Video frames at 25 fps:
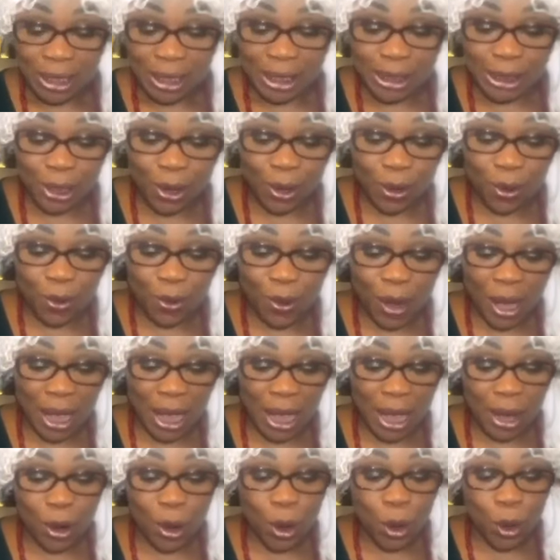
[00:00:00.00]
So
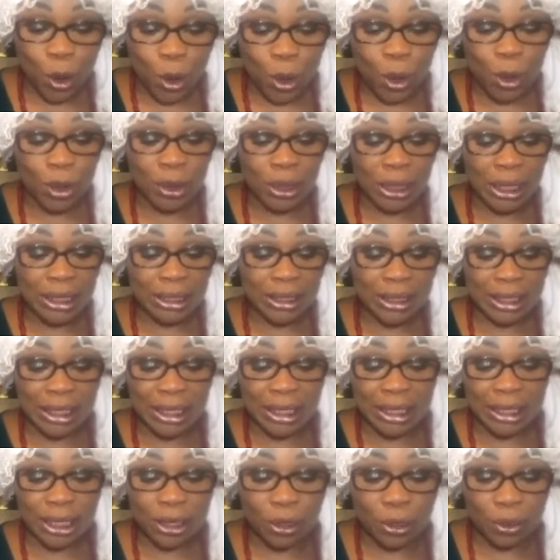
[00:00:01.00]
Ogun is,
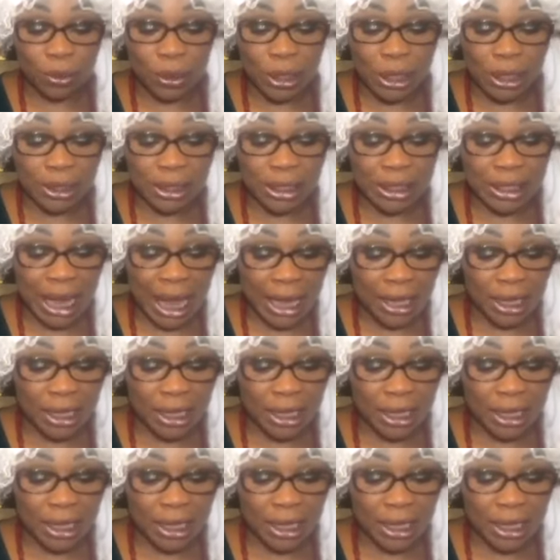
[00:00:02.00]
you know, is